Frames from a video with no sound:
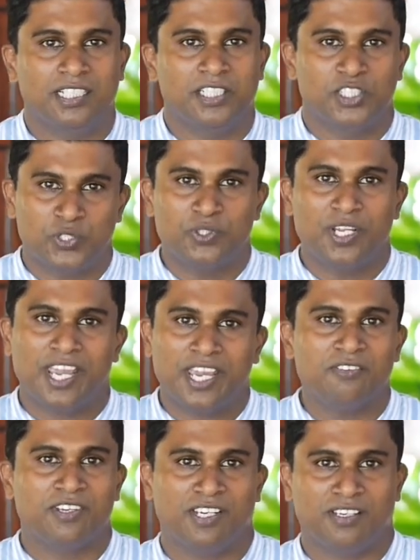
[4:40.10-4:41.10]
today
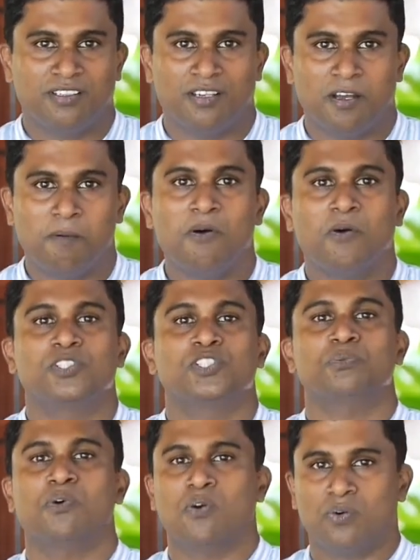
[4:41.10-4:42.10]
evening about
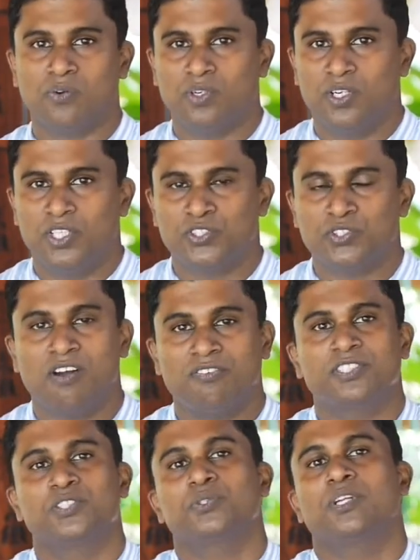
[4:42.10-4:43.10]
tomorrow so
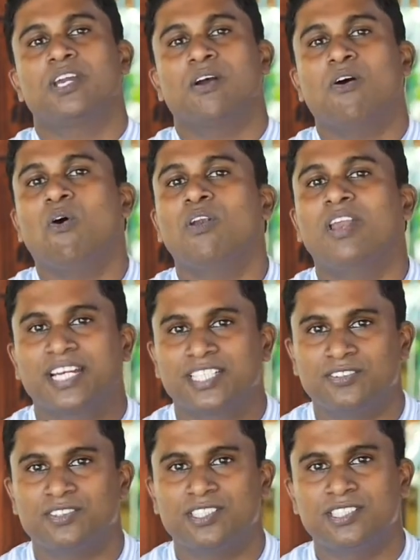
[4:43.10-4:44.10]
after today all
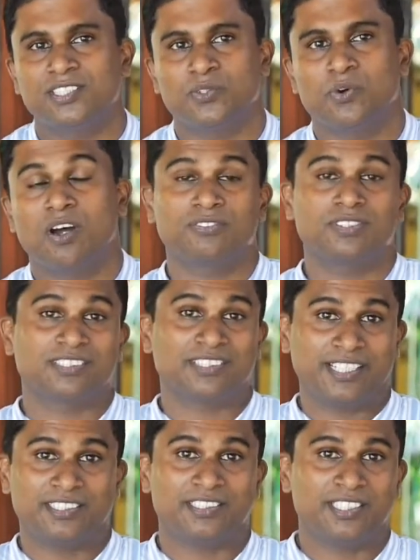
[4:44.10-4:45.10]
activities or after
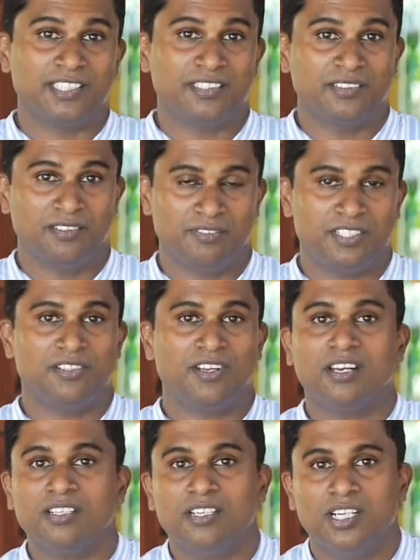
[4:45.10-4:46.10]
sightseeing be we
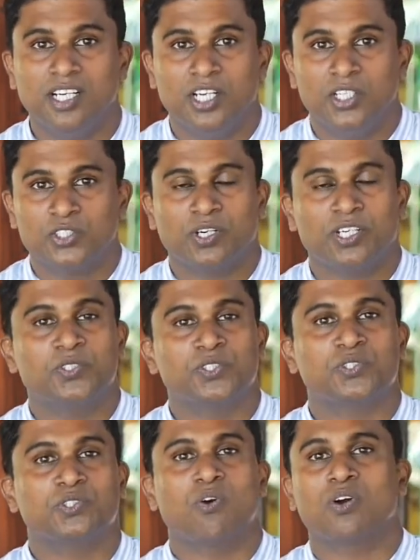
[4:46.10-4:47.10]
done so i used
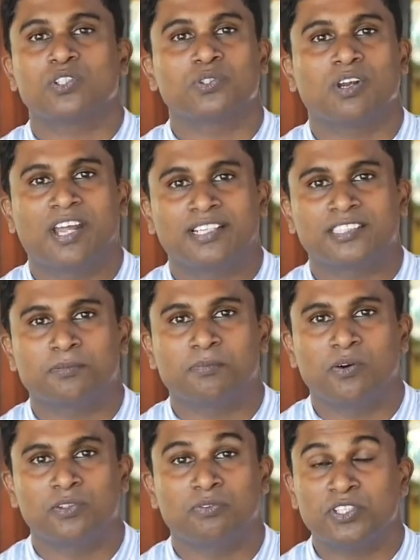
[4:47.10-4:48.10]
to talk to clients
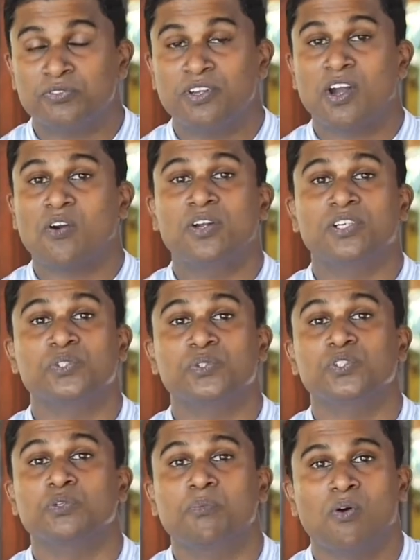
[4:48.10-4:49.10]
about what we are going to do
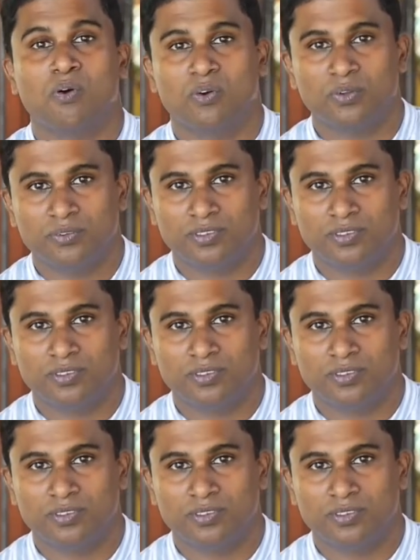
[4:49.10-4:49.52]
tomorrow